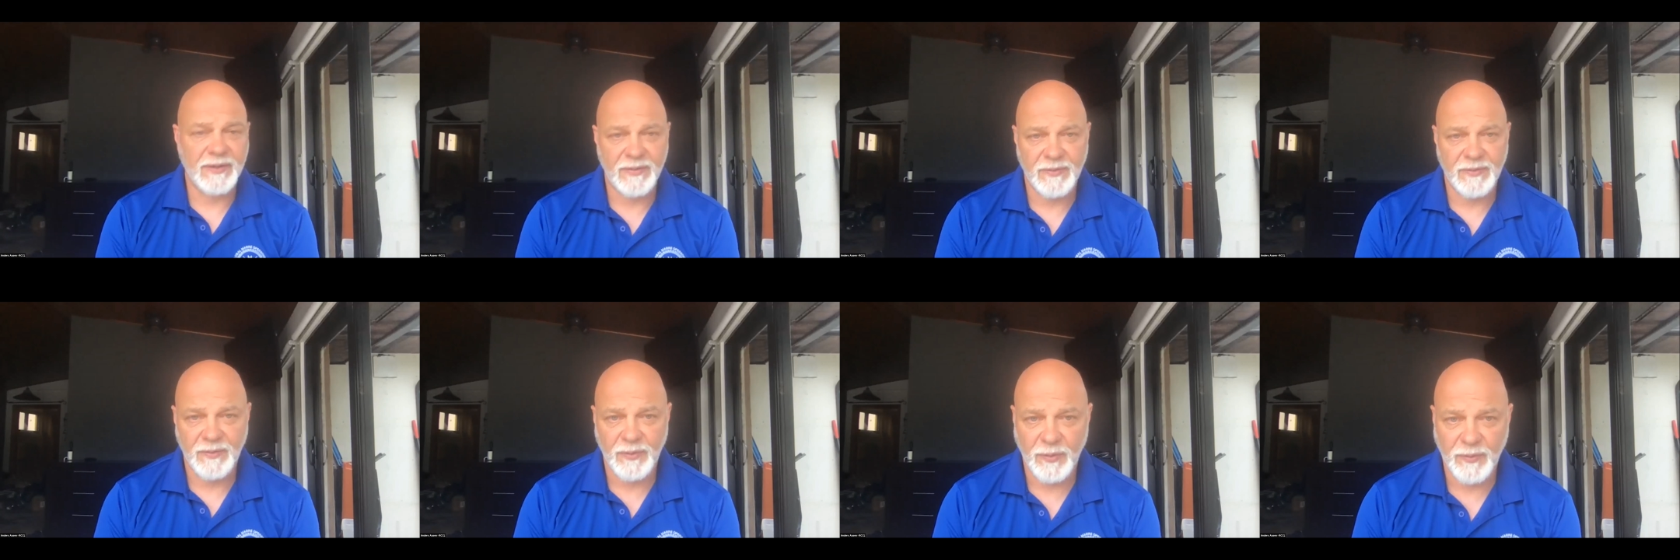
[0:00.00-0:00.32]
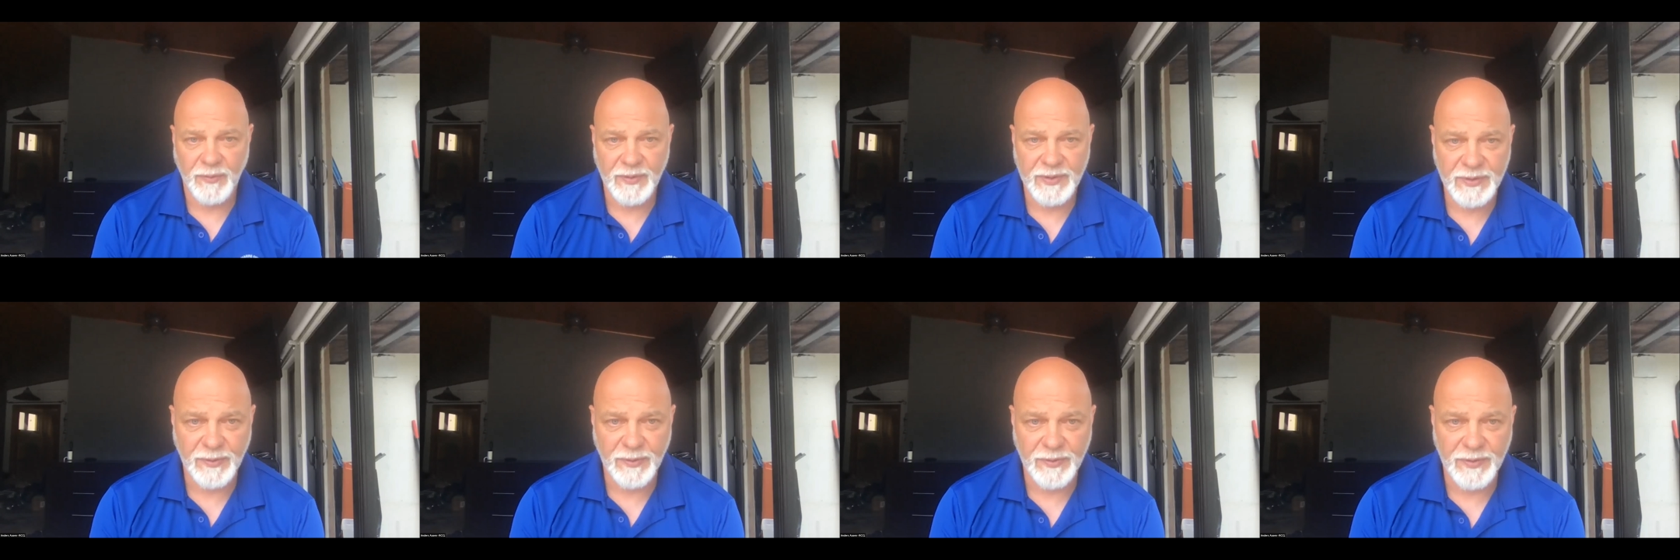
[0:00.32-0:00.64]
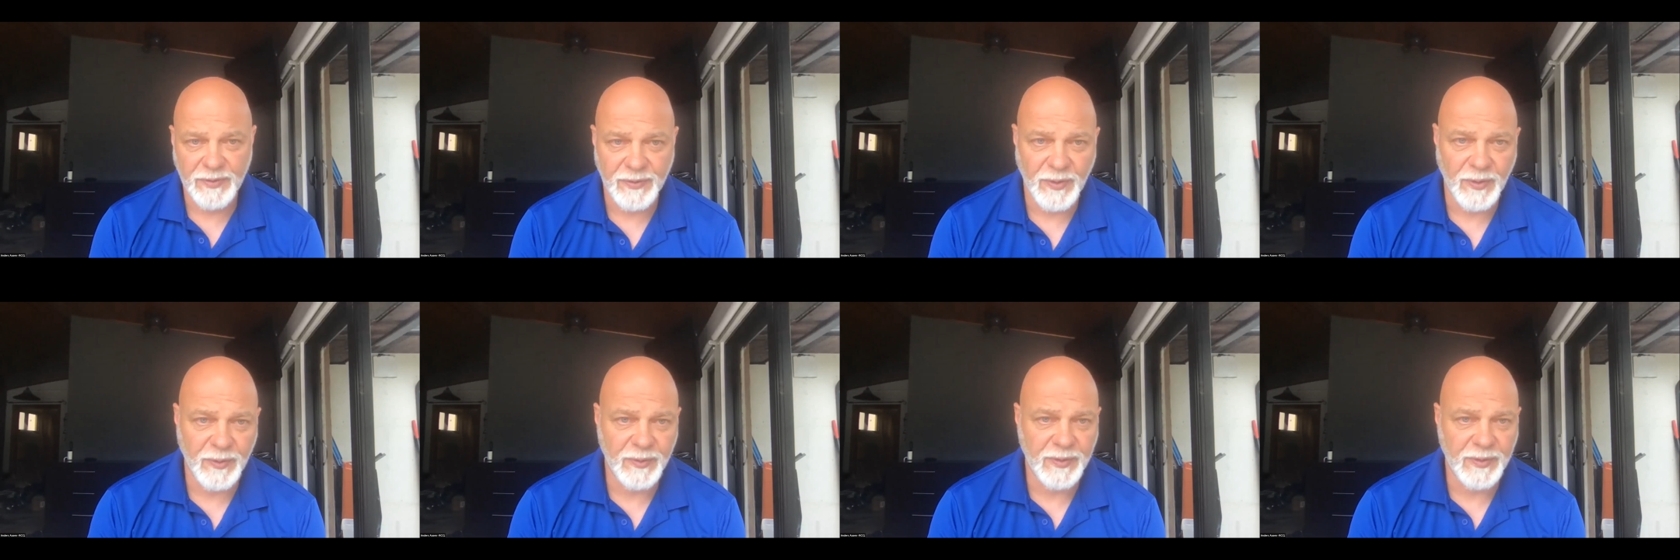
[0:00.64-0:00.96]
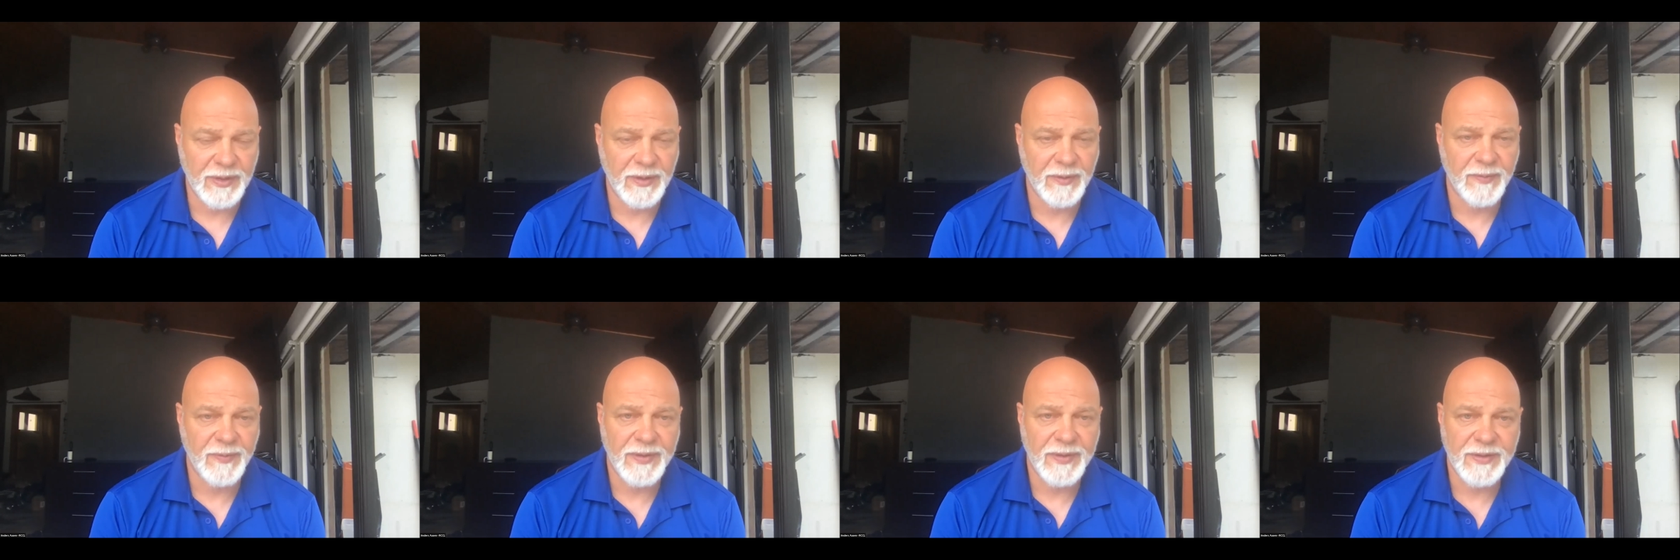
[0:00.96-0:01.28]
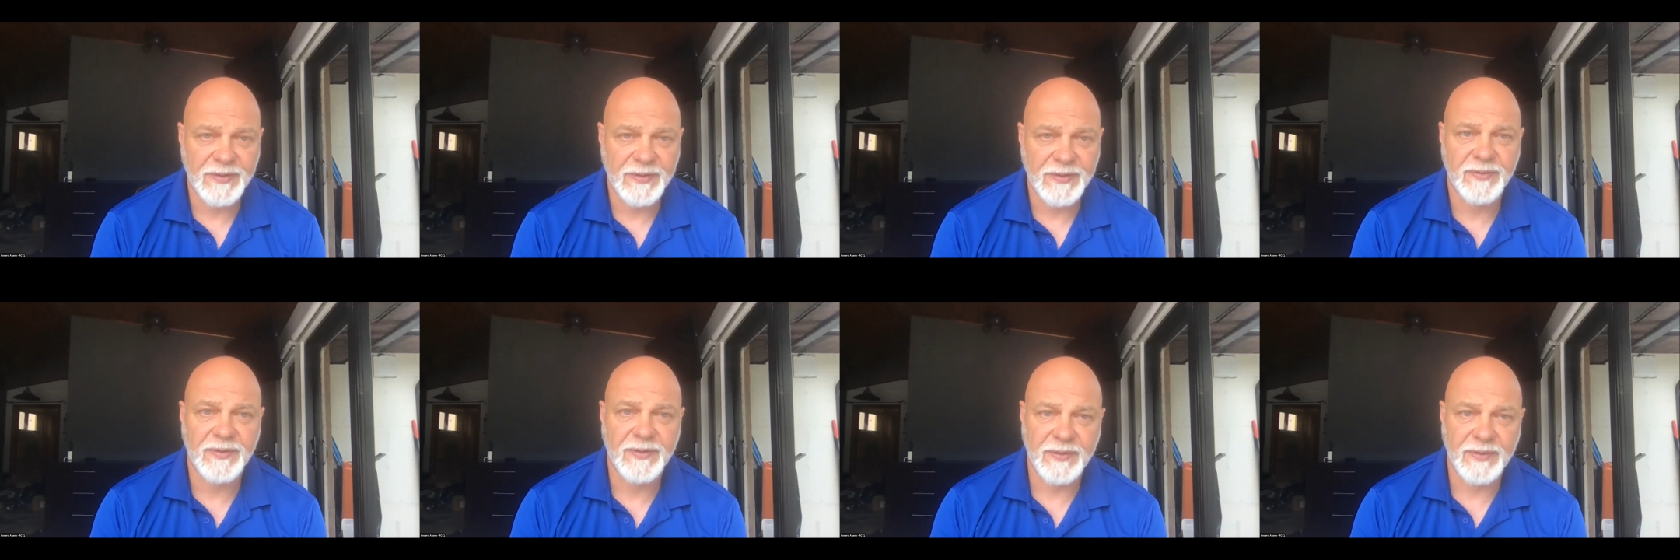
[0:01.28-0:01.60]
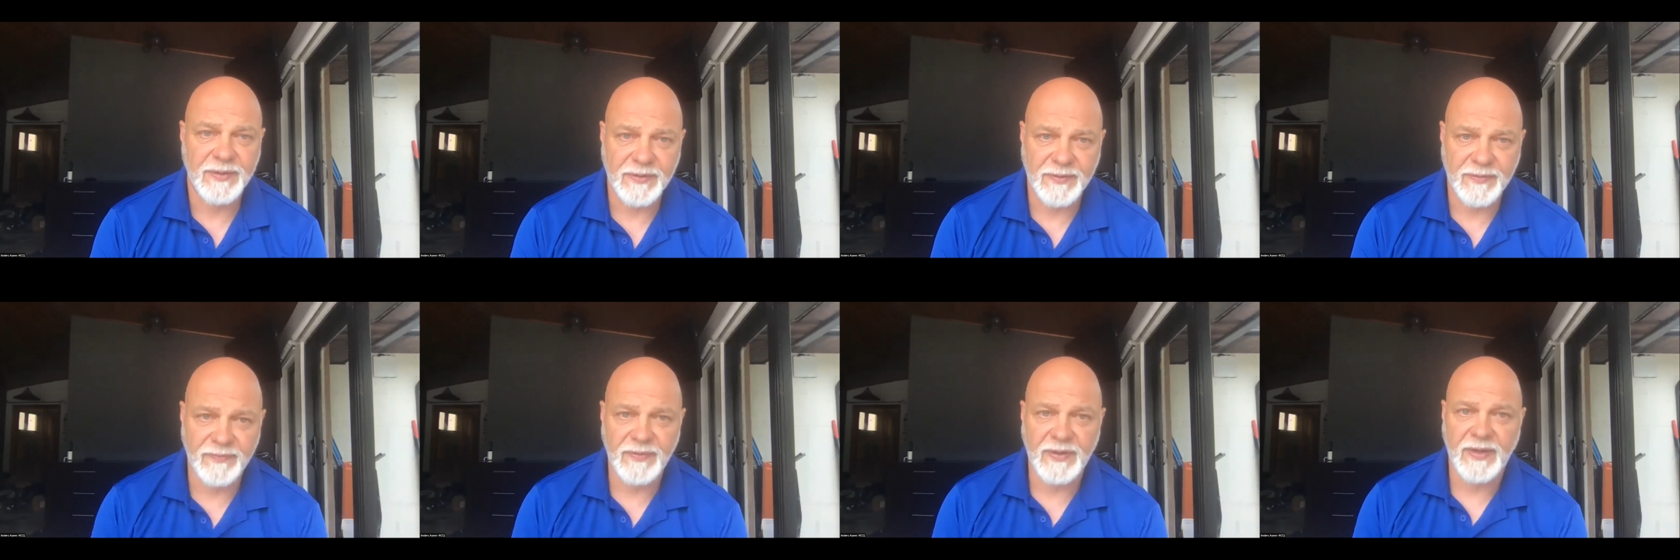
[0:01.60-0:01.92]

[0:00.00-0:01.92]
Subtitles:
kind of always on the road anyway, so